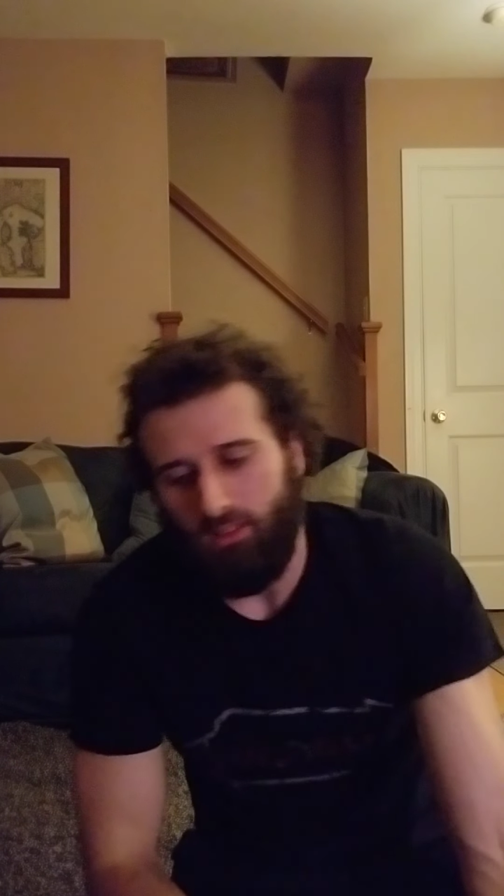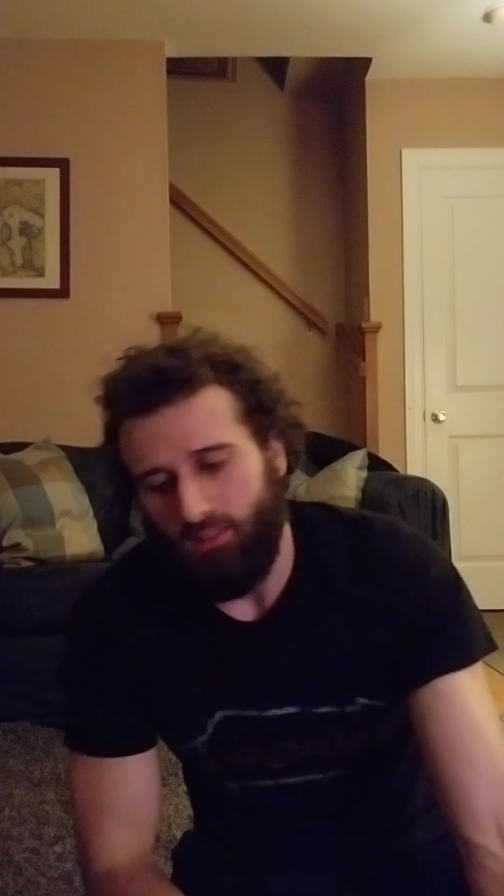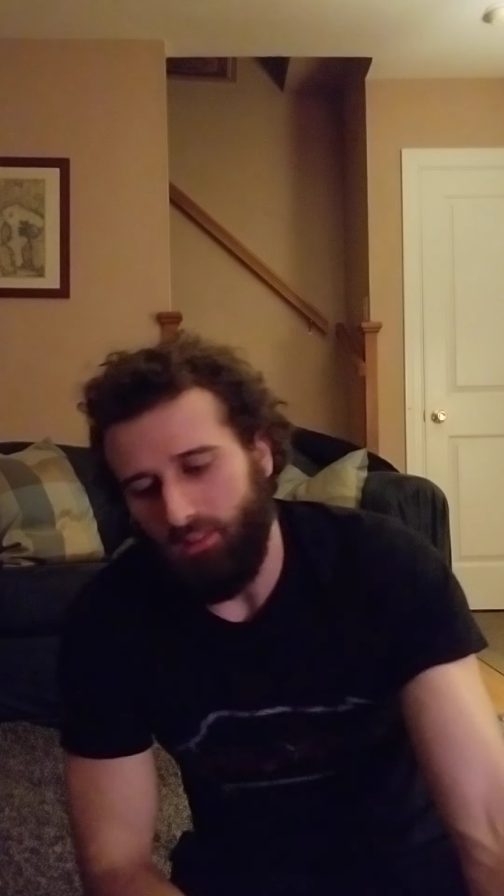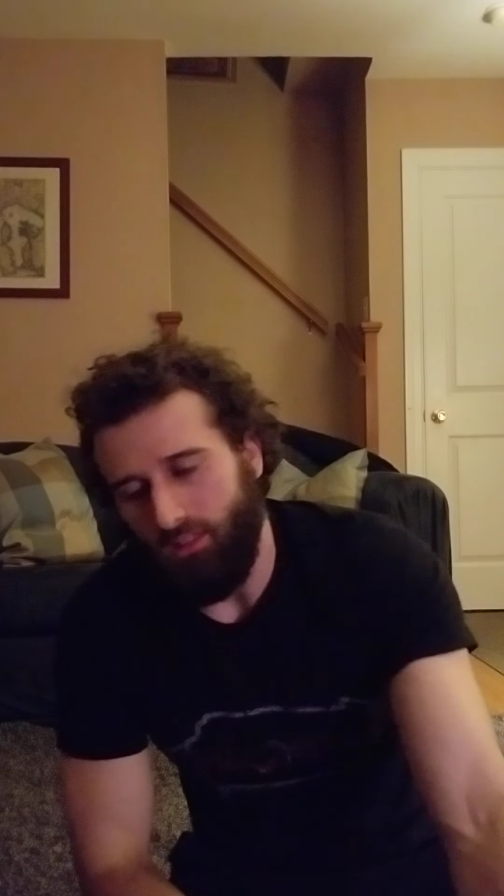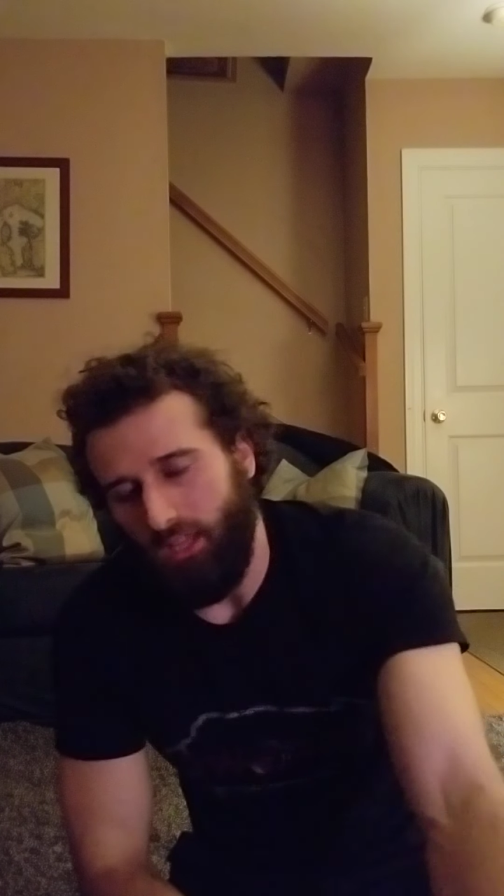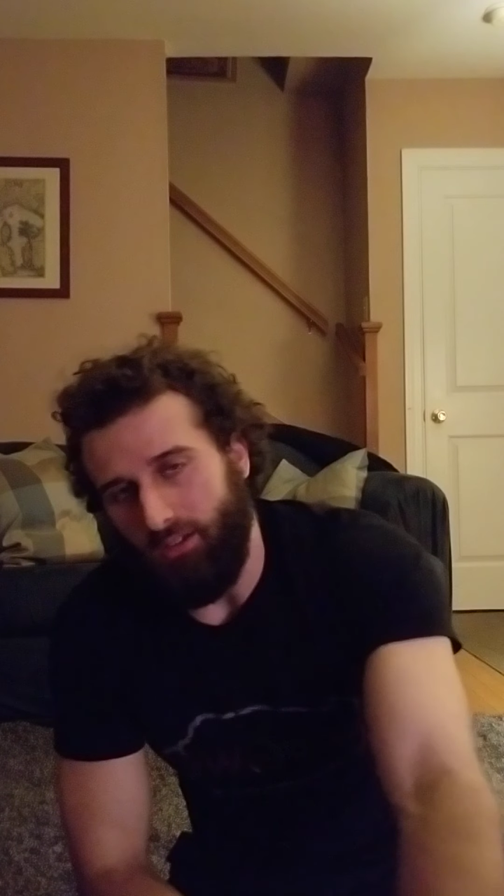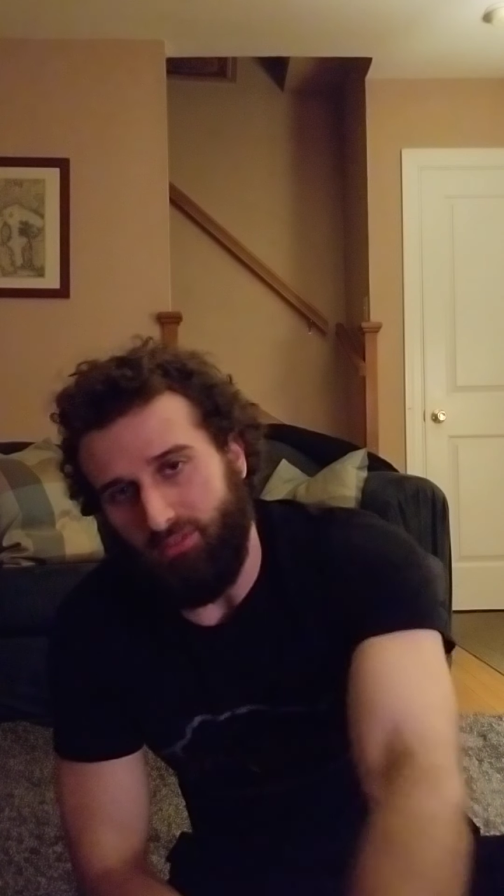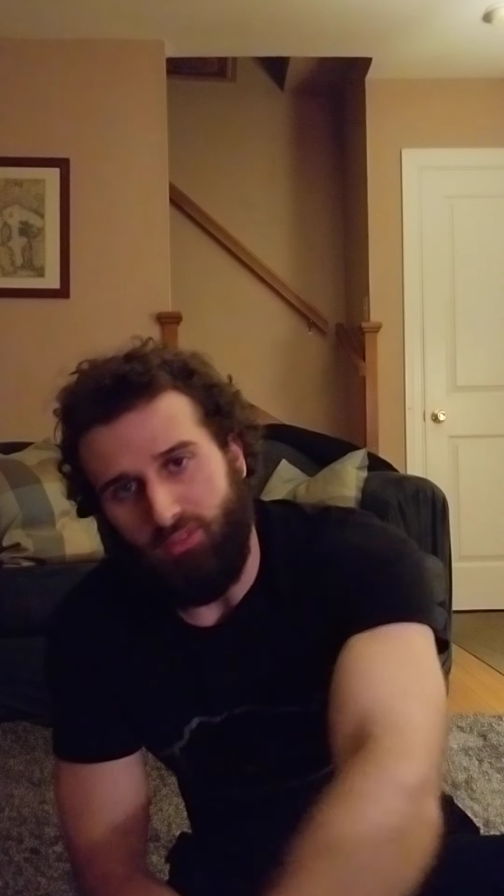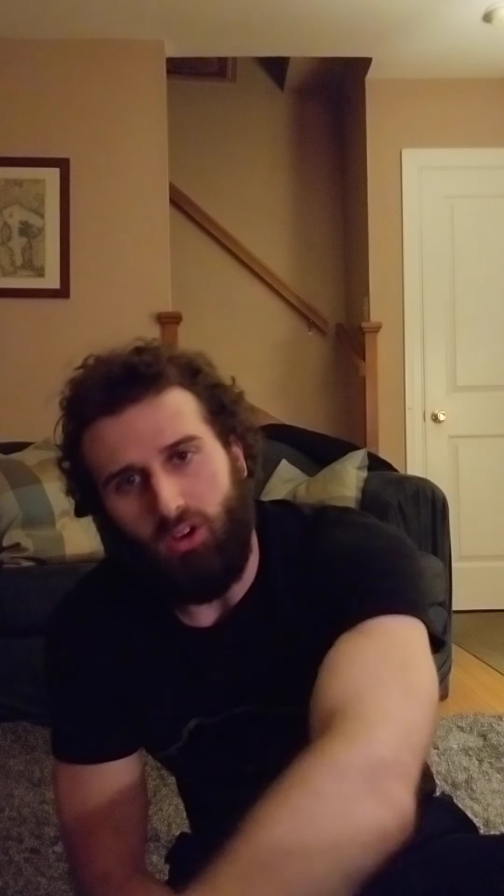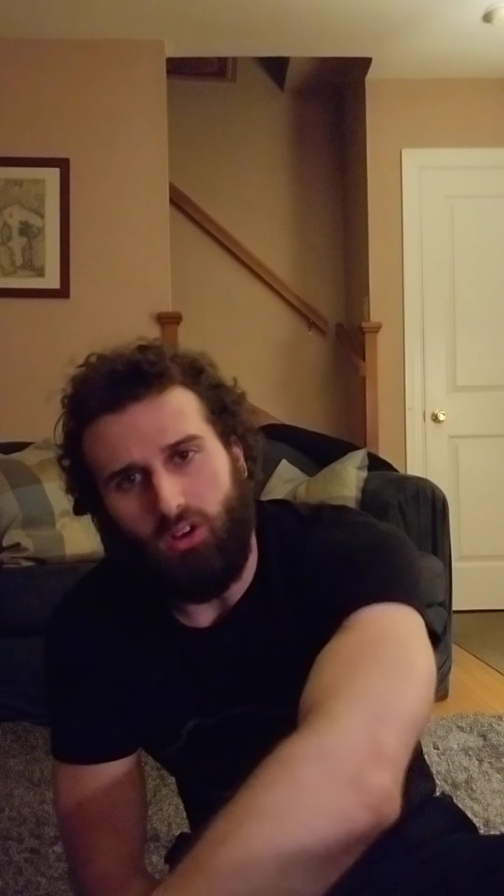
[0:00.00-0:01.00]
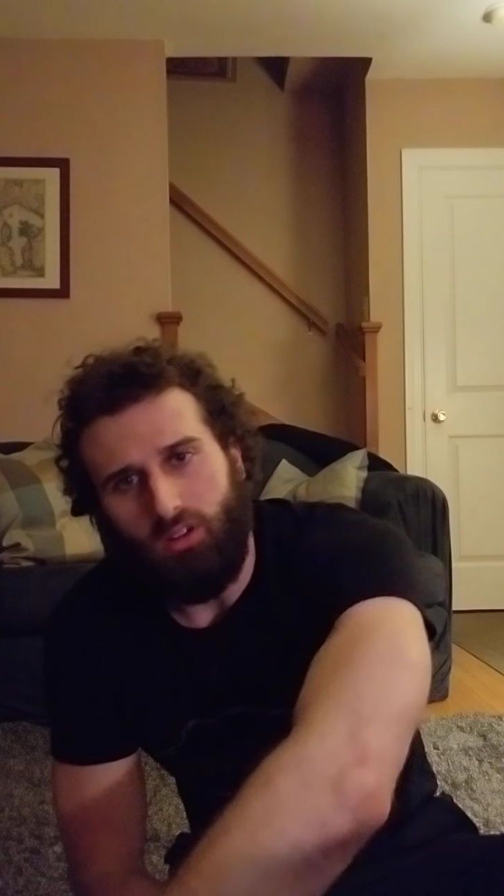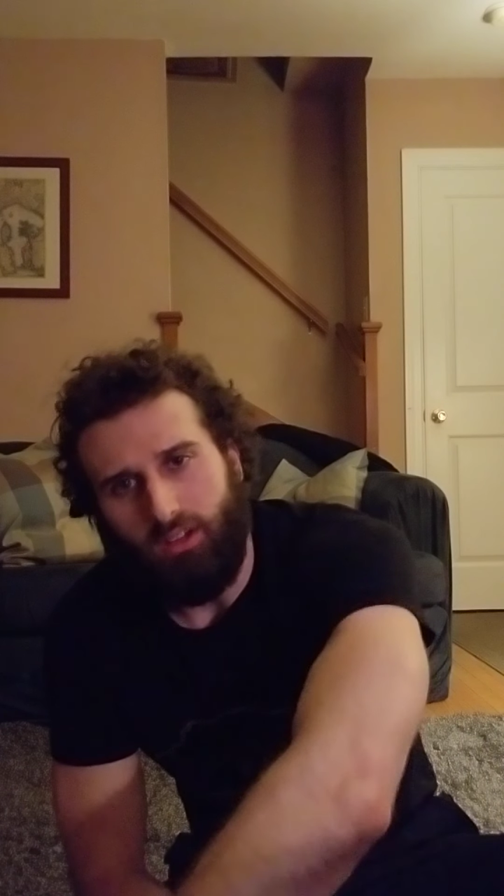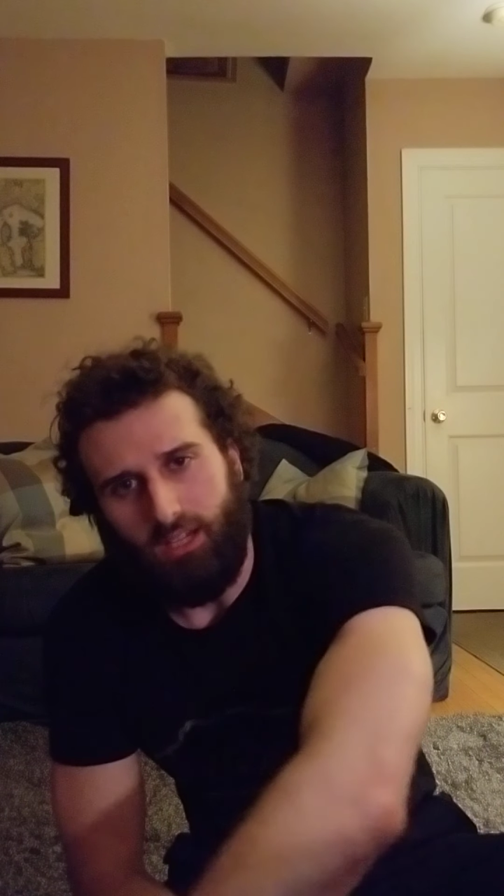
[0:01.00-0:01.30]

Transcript: let it fall,